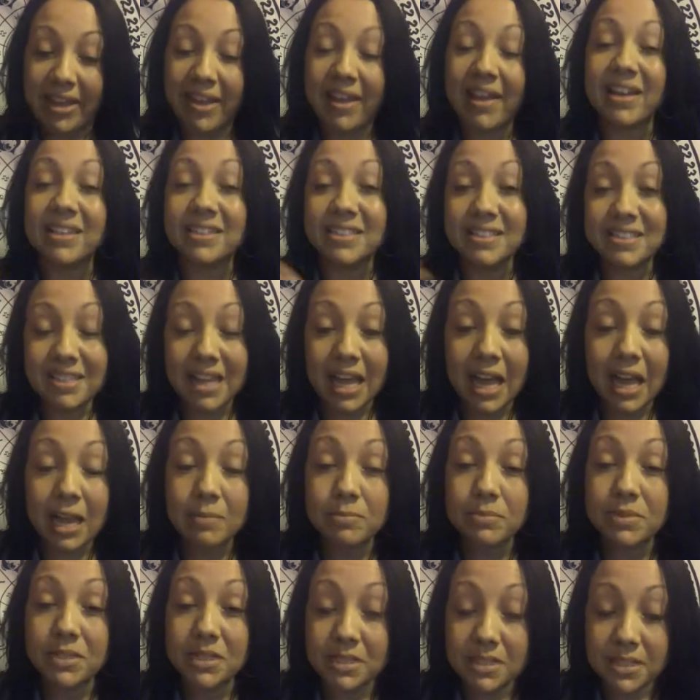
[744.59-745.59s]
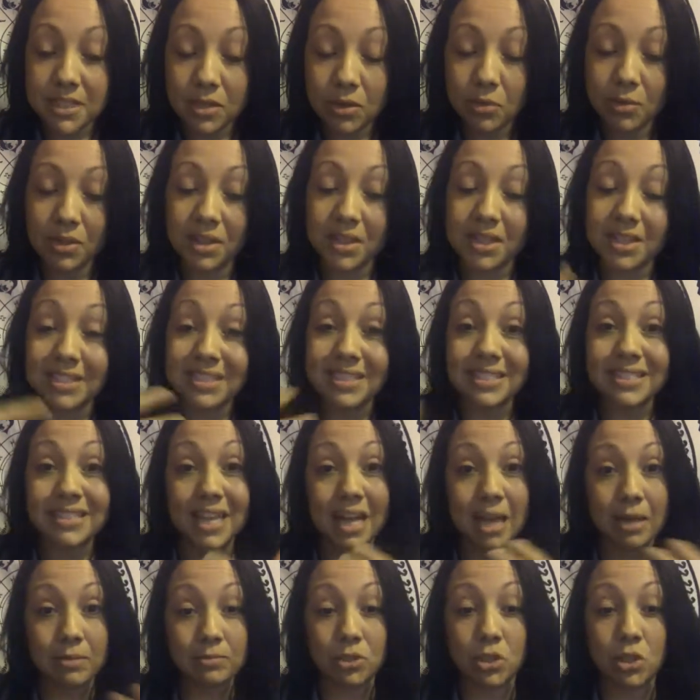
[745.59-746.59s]
it's time to deal with it. It's
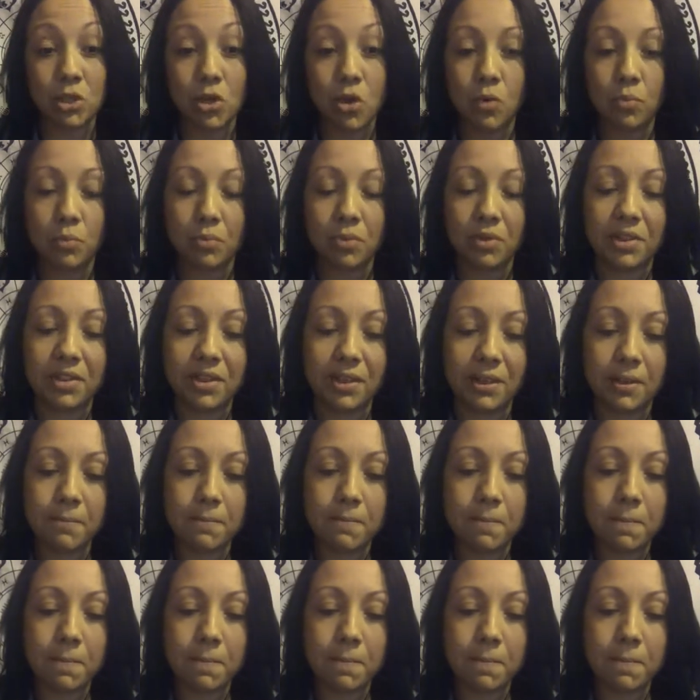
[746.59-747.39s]
time to cope with it.